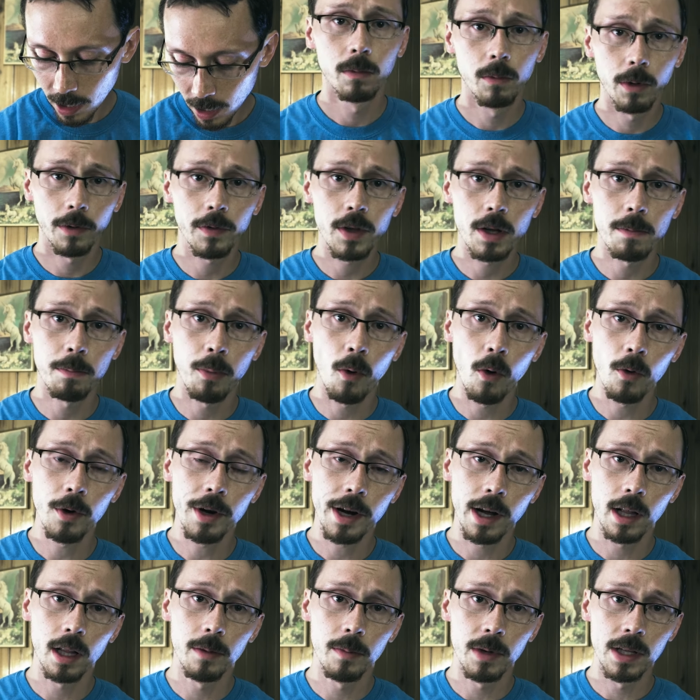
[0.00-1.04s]
One of the
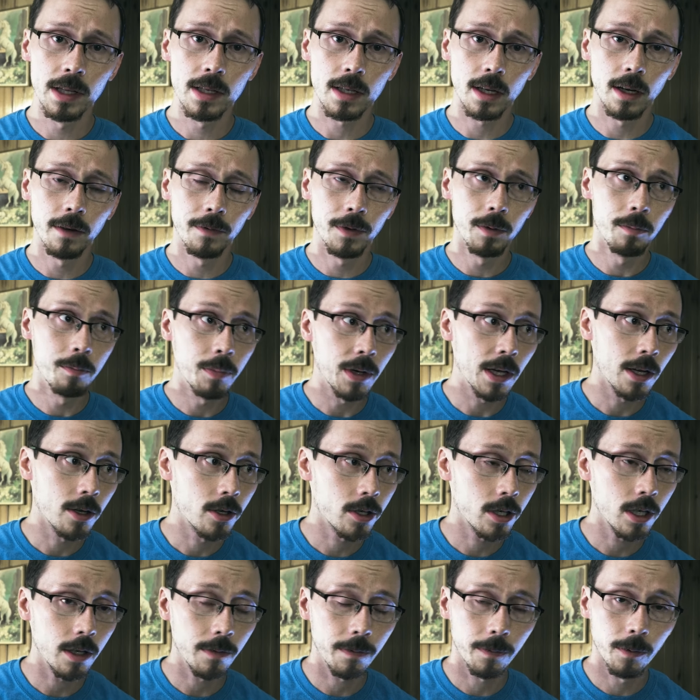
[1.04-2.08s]
important elements of the beat
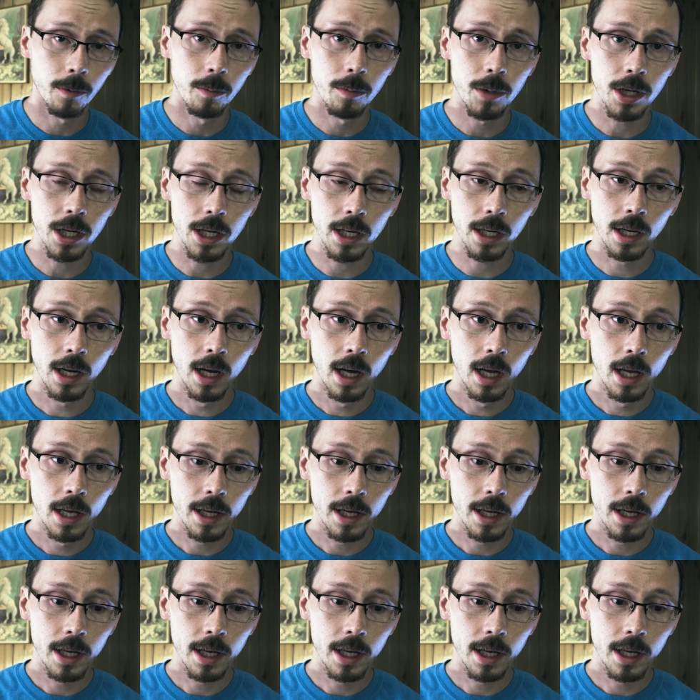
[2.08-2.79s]
sheet for me